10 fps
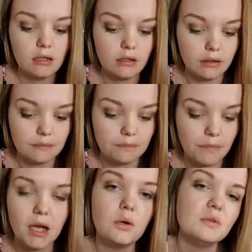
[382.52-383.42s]
Um,
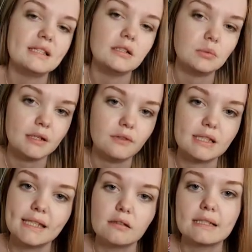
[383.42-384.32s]
I always tend to wait for the
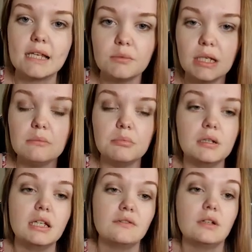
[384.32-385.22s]
sales anyway,
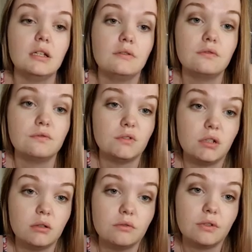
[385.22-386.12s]
but if I, if you
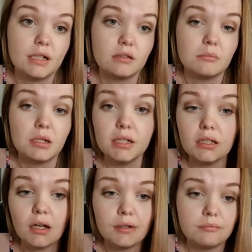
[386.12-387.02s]
know, if I had the money,
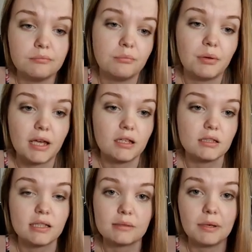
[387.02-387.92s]
I'd pay
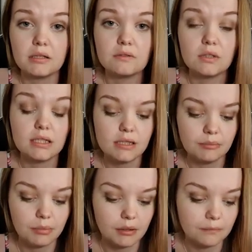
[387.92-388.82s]
six pounds for this,
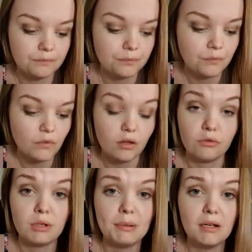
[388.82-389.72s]
but
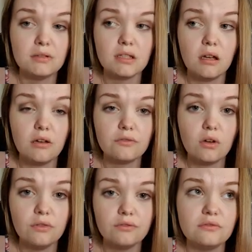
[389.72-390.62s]
three pounds, half
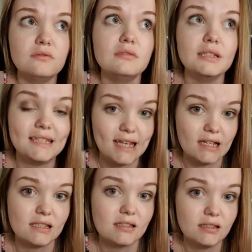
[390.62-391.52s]
off?
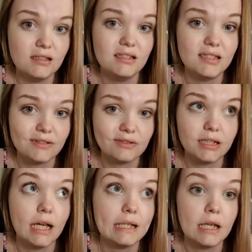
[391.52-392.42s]
Yes, definitely,
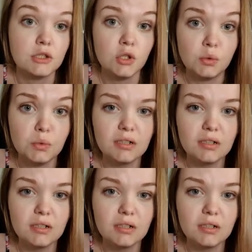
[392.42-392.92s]
I'd get two.